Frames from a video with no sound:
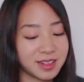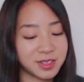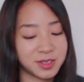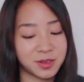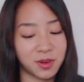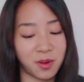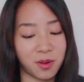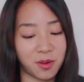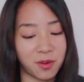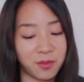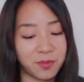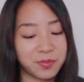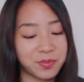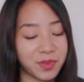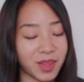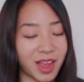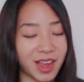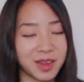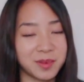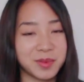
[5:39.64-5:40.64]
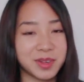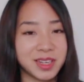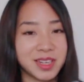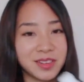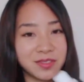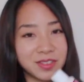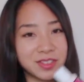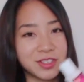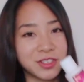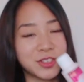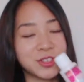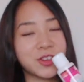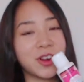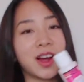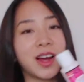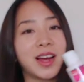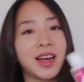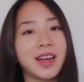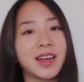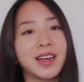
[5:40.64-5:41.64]
So I'm going to give this a
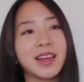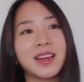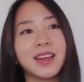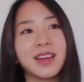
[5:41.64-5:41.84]
try.